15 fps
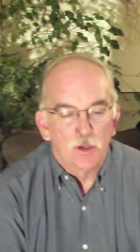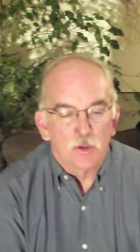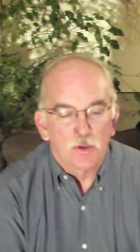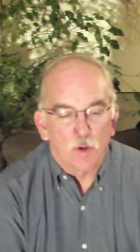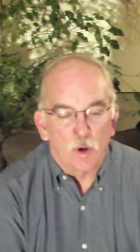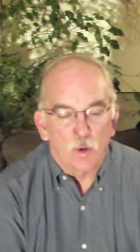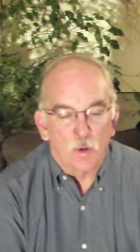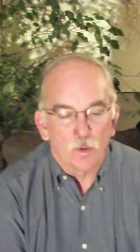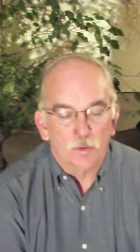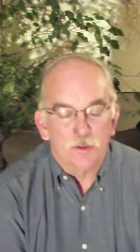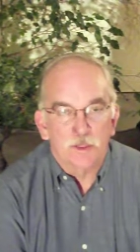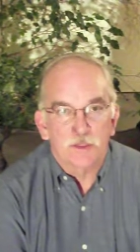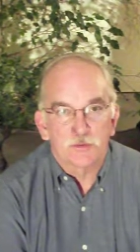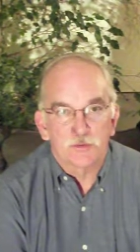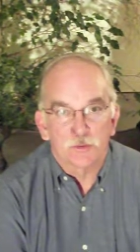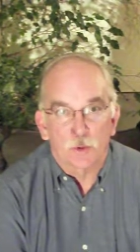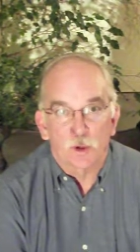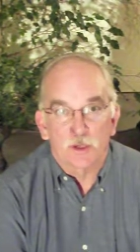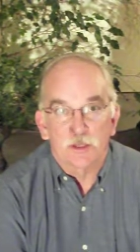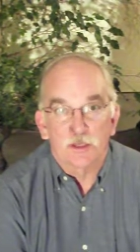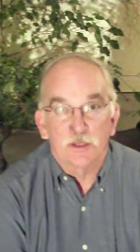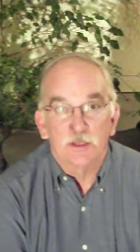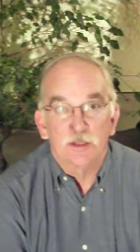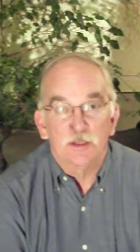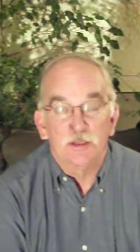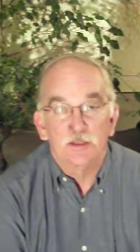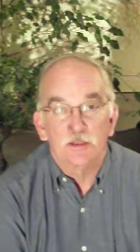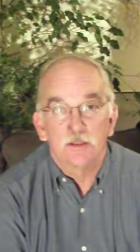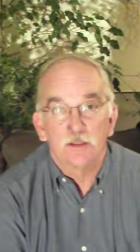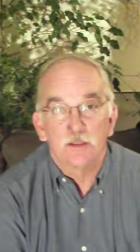gold historically
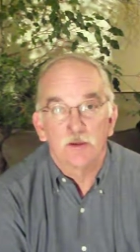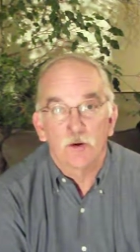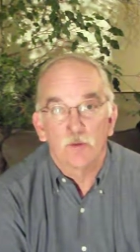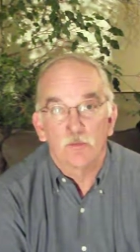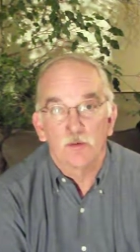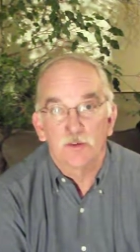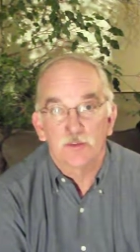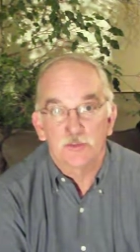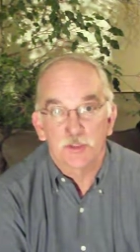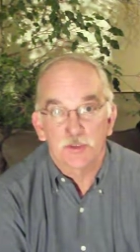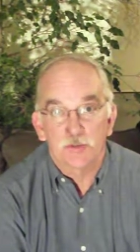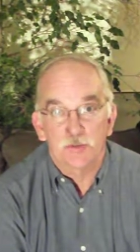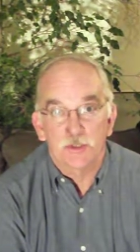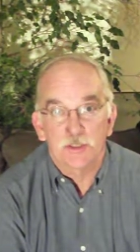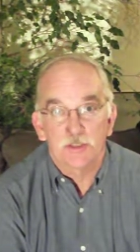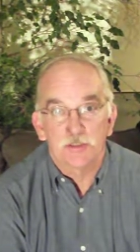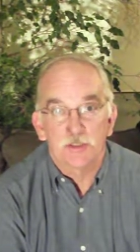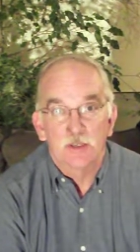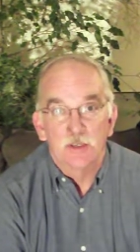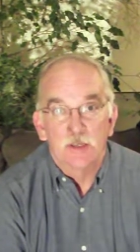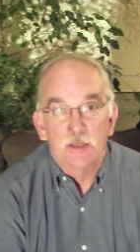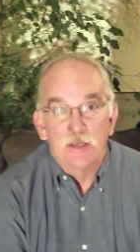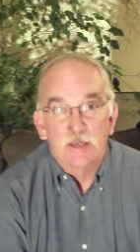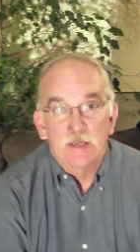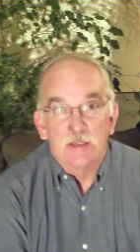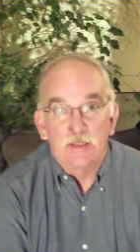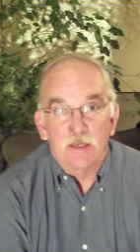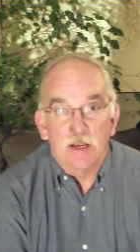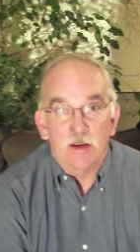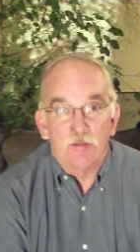over the centuries
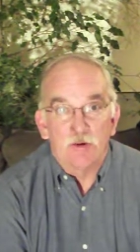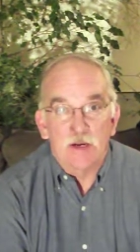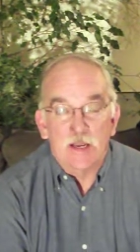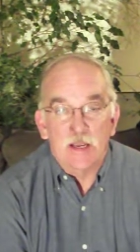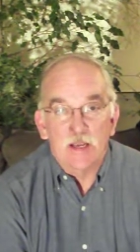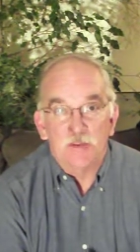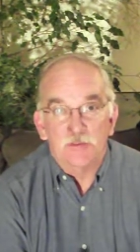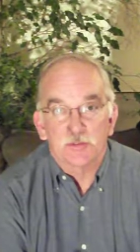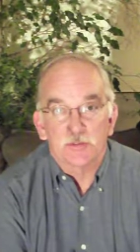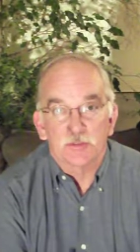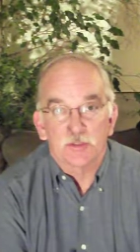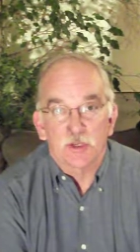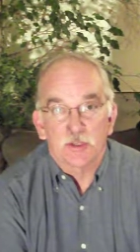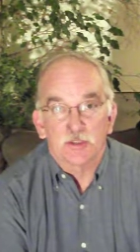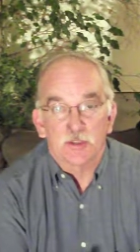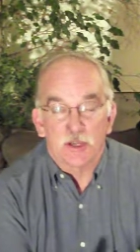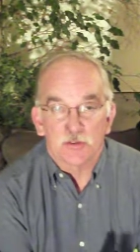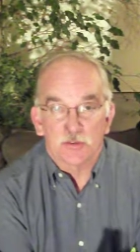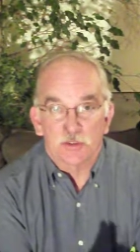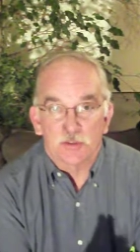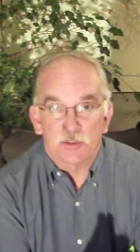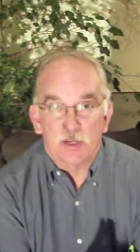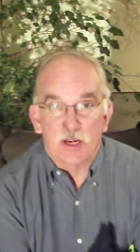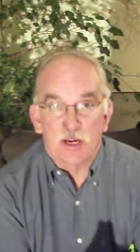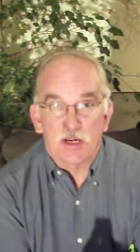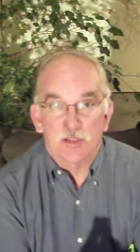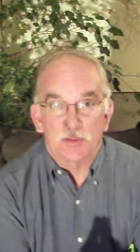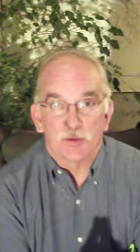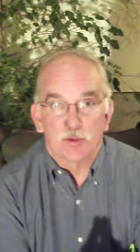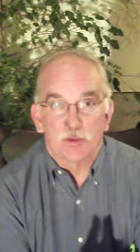doesn't
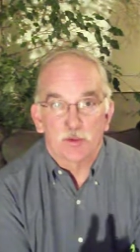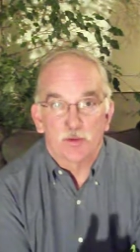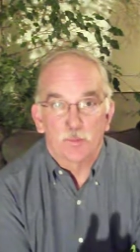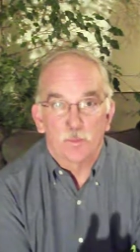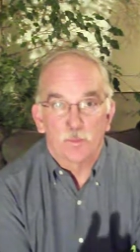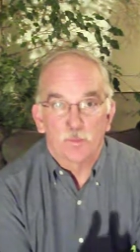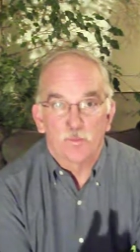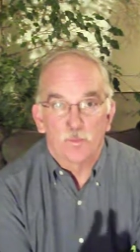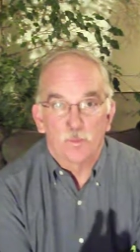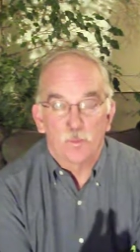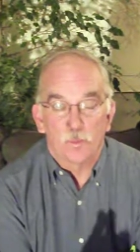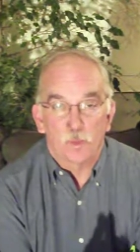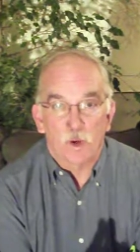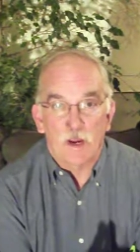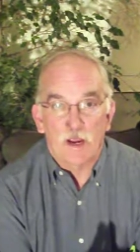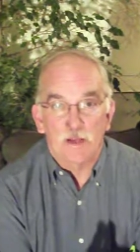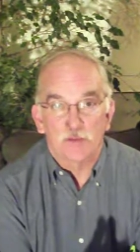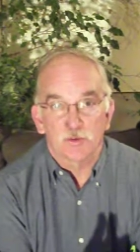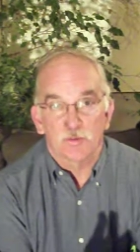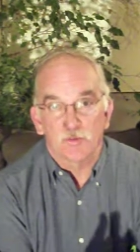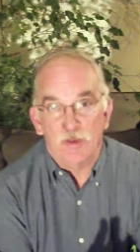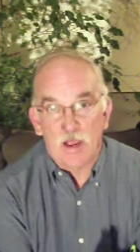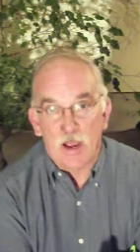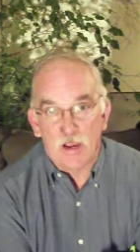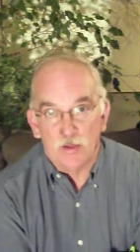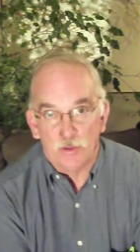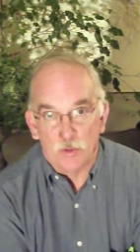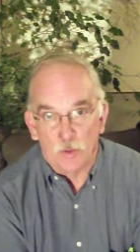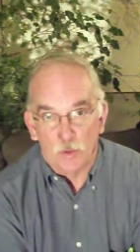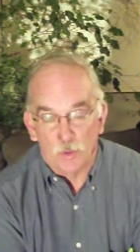change price or
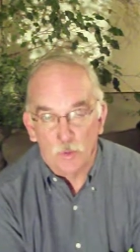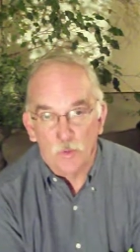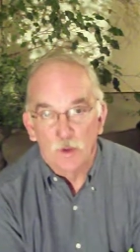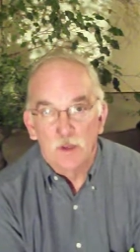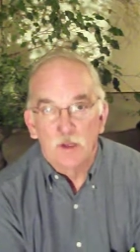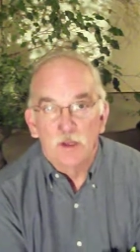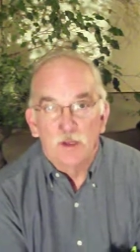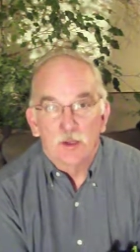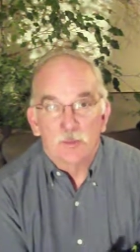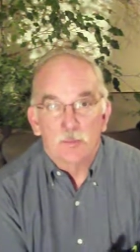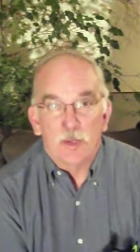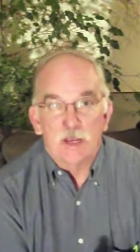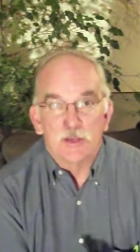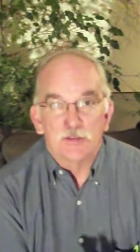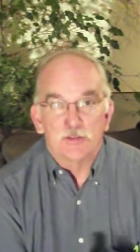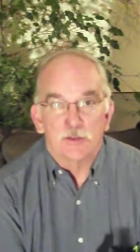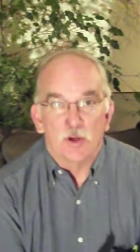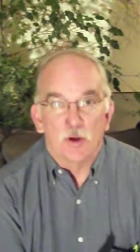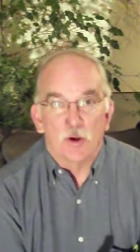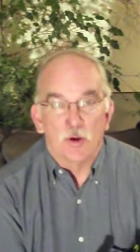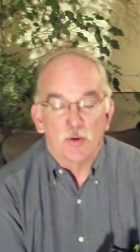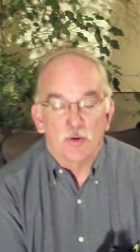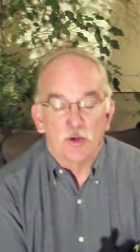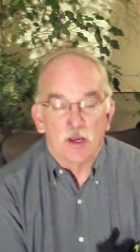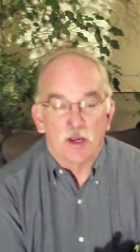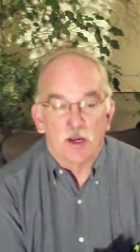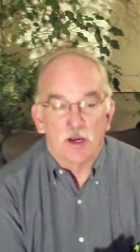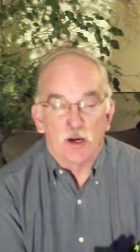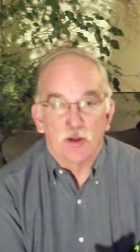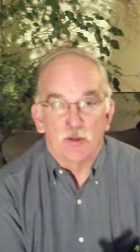value based on
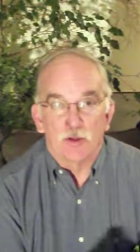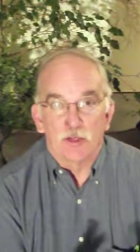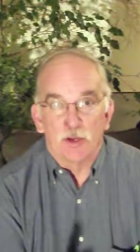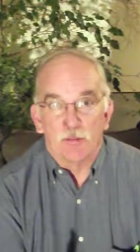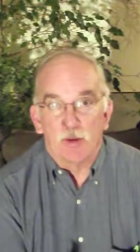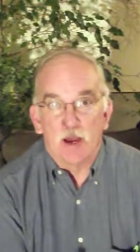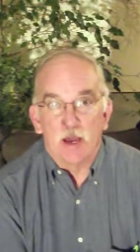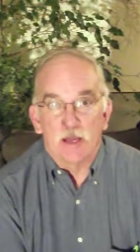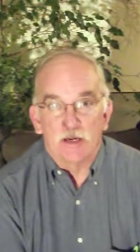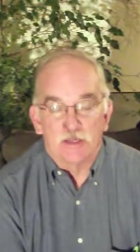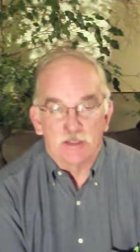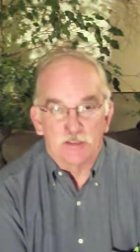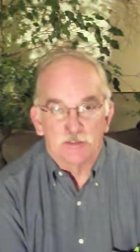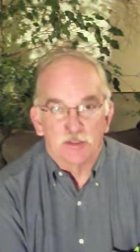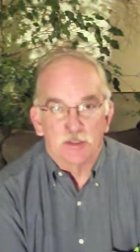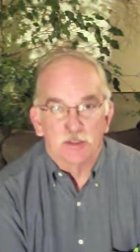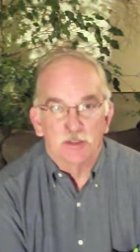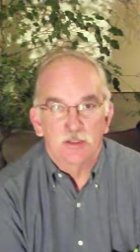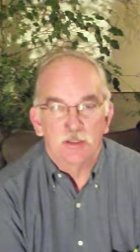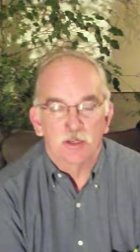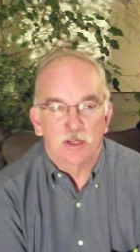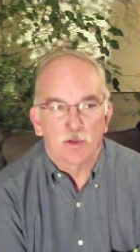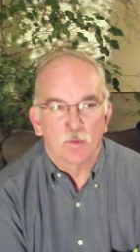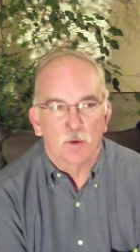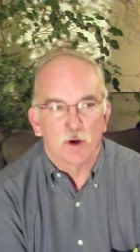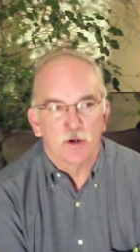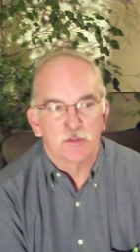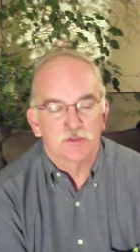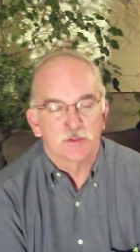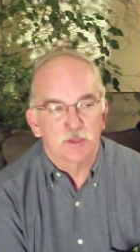other commodities. In other words,